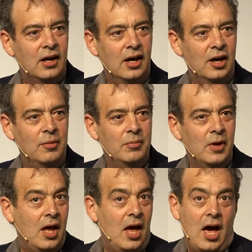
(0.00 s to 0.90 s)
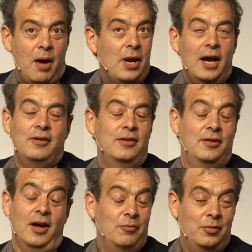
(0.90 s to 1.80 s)
Um, I mean, I,
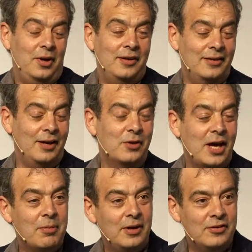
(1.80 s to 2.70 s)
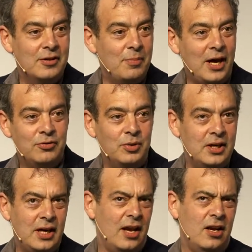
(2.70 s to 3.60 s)
is liberal capitalism the best we
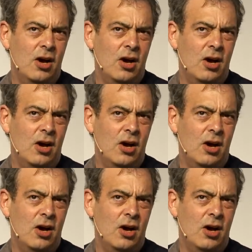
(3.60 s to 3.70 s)
can get?